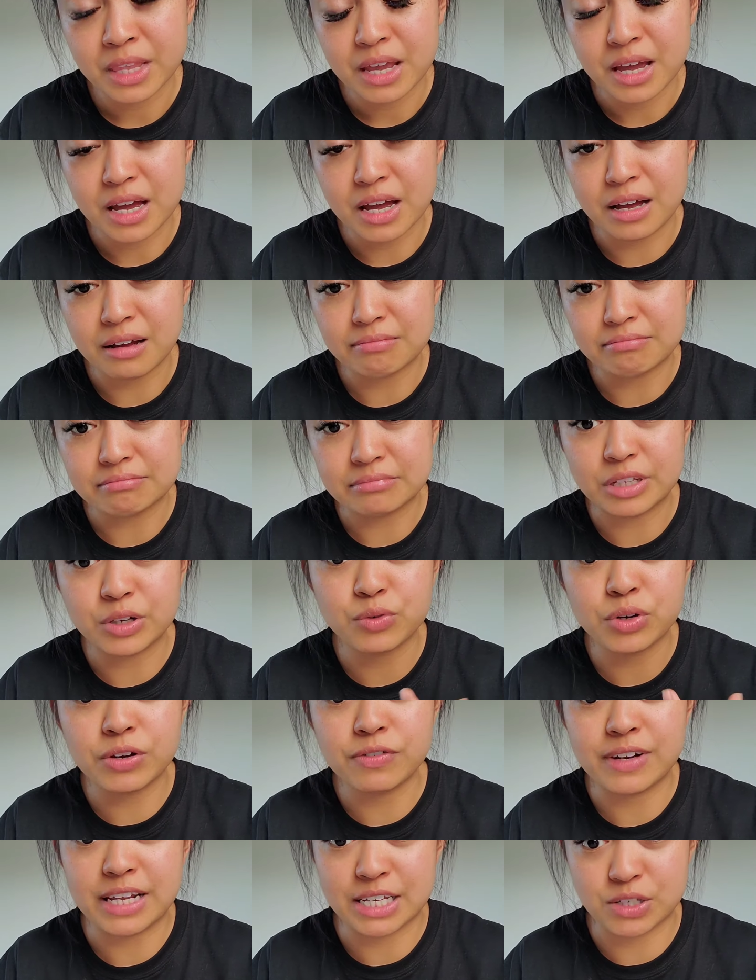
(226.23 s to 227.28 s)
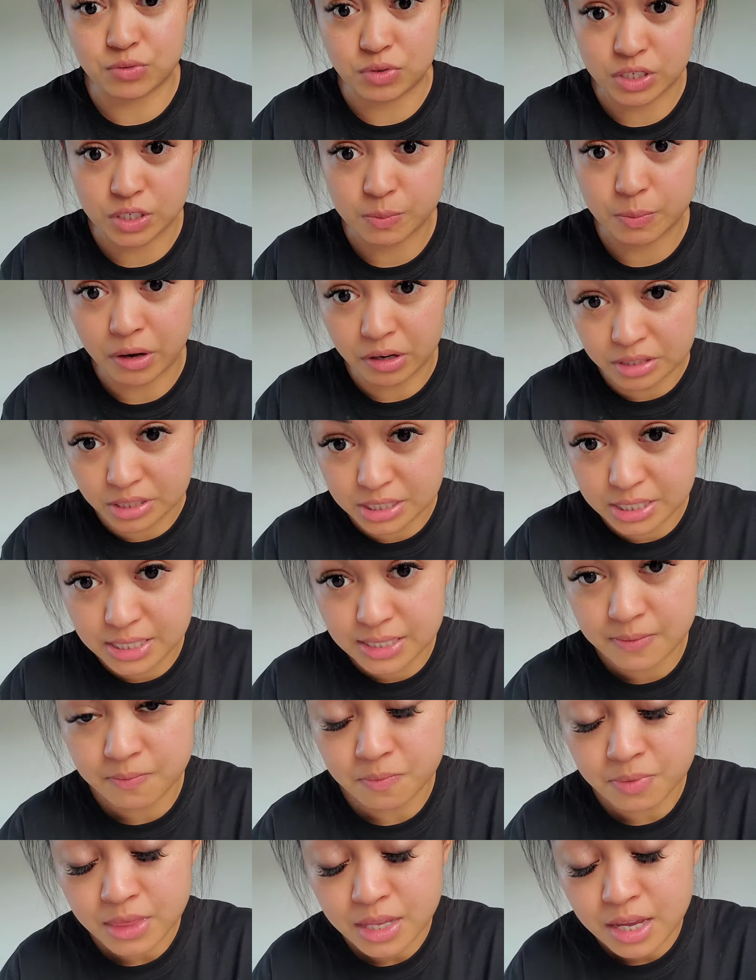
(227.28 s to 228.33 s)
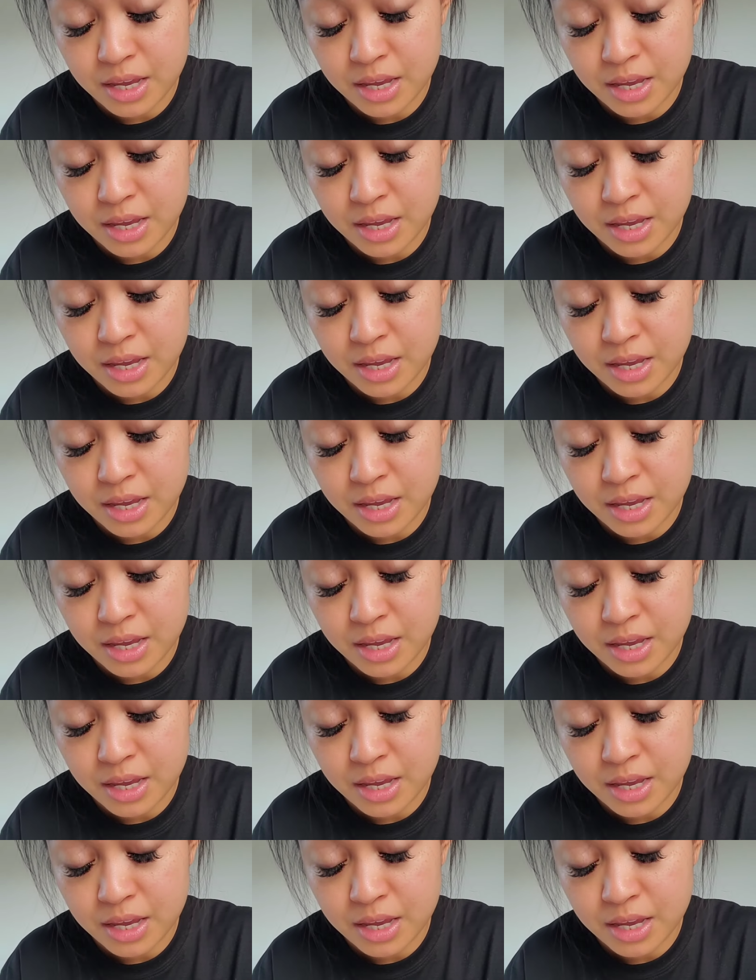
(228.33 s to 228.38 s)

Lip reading: the reflex response.